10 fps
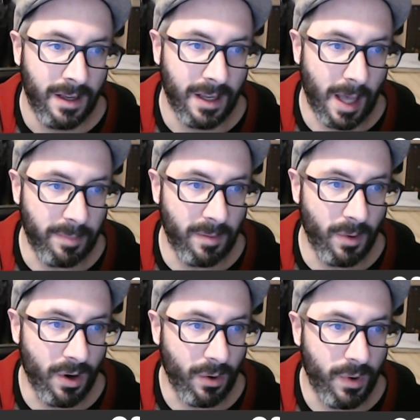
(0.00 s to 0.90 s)
Couple
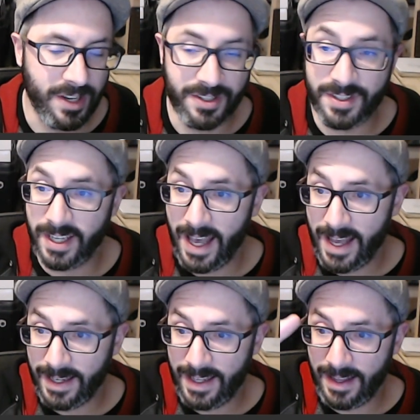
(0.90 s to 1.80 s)
more questions.
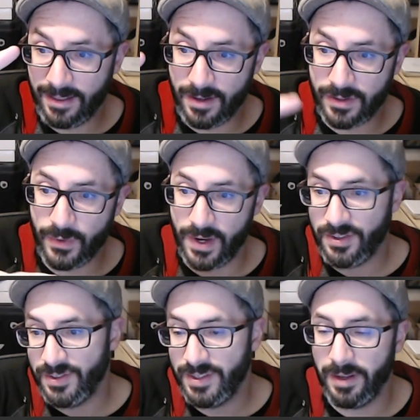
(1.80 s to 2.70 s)
Again, get those
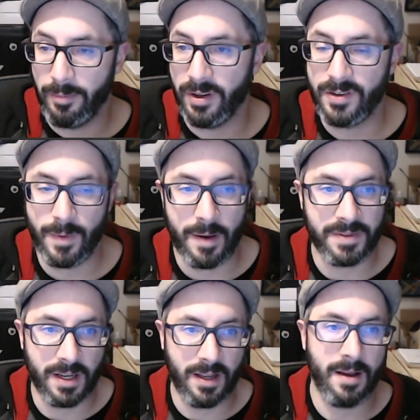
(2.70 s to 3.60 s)
questions in.
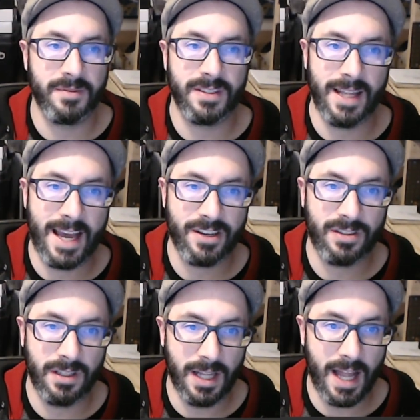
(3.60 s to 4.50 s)

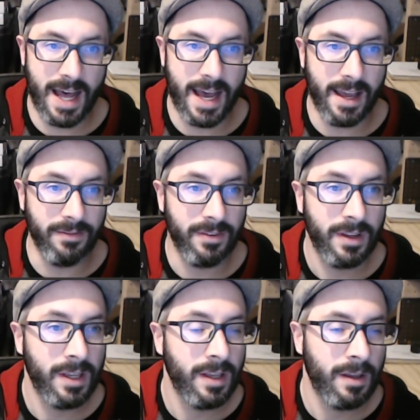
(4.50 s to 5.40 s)
punishprops.com/live.
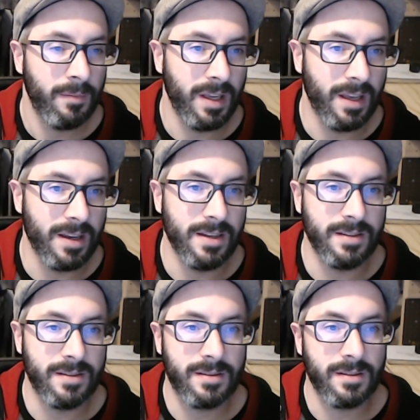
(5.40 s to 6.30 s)

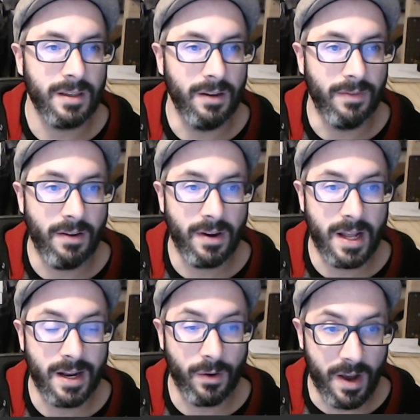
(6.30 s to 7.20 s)
Because if I run
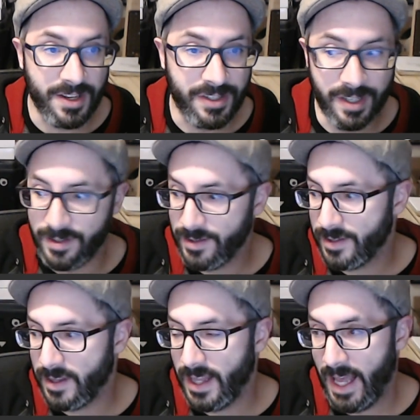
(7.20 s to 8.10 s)
out of questions,
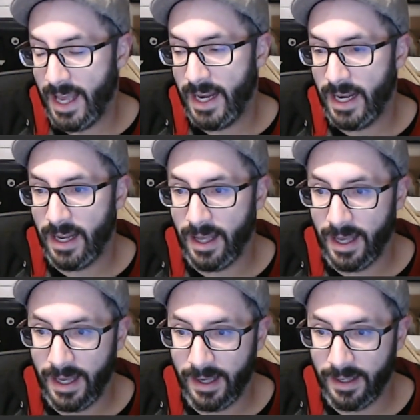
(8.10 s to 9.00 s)
then
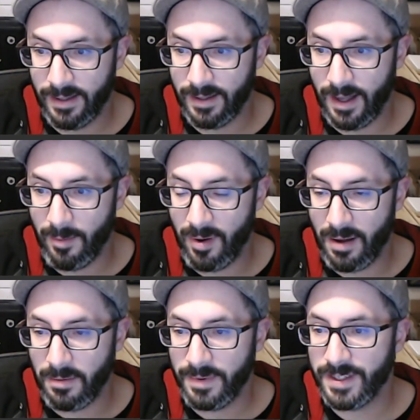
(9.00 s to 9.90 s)
I'm
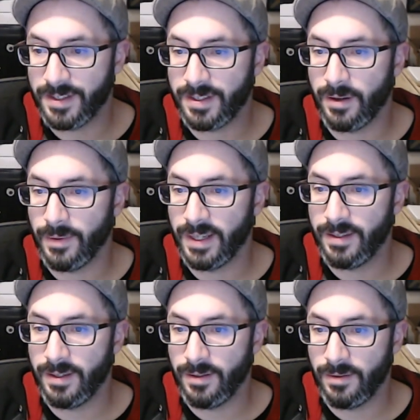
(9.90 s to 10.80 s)
probably just going
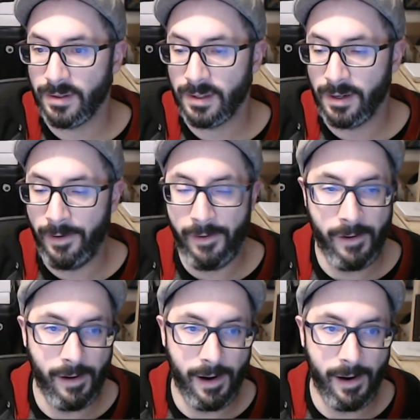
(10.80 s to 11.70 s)
to...
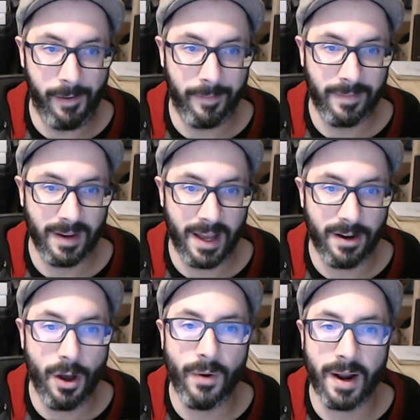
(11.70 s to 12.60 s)
I don't
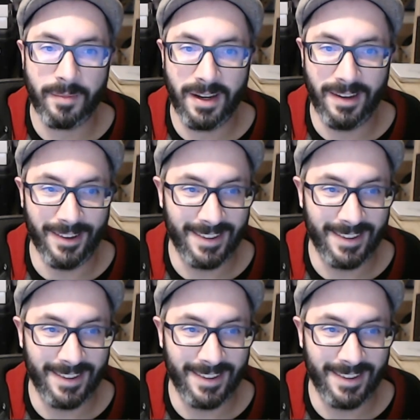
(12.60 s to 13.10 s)
know what I'm going to do.